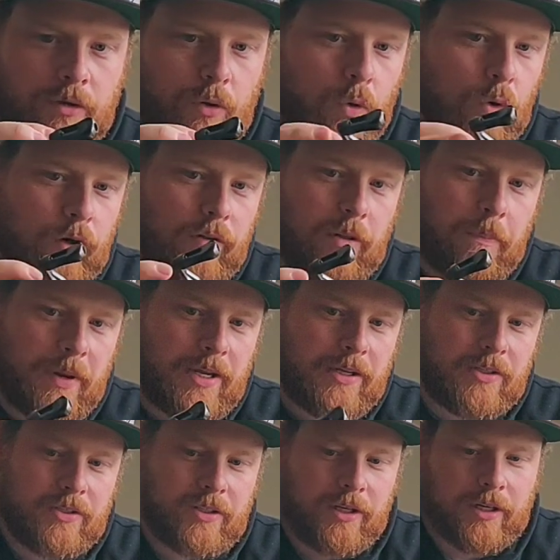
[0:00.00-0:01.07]
All of the
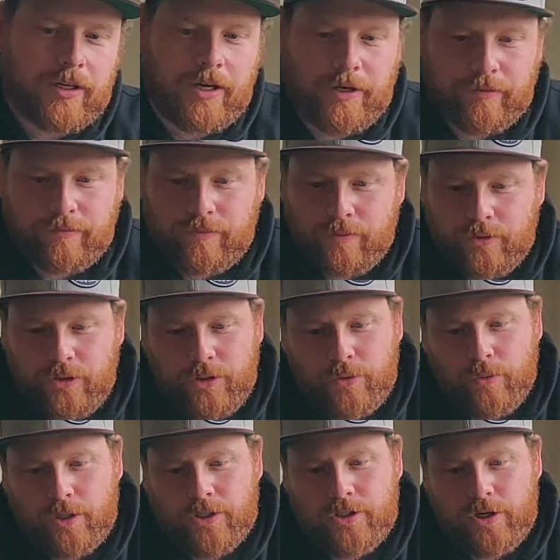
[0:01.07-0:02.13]
bits that kind of
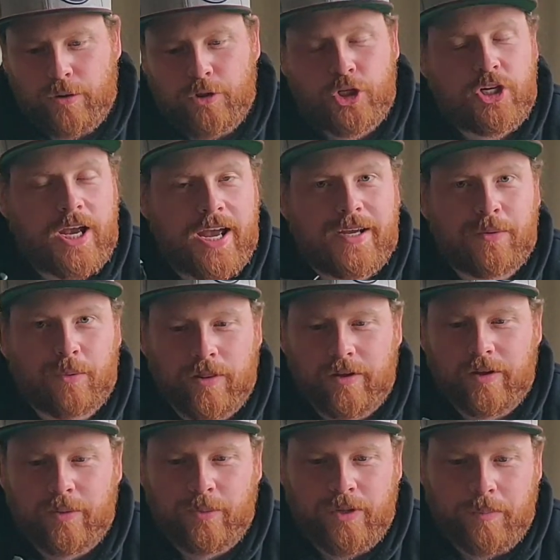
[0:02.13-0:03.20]
you associate with
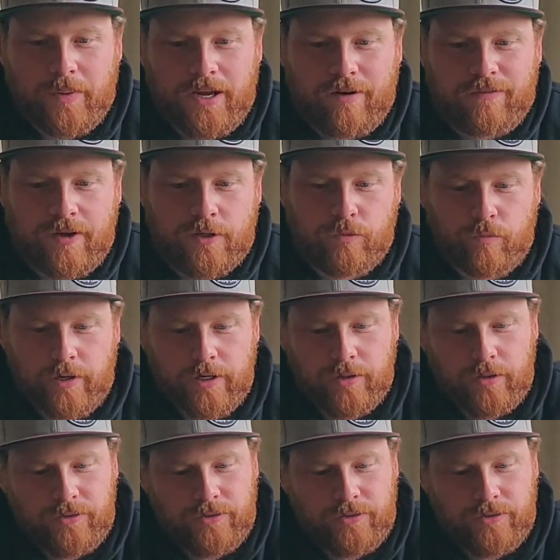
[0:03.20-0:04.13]
a BFS reel,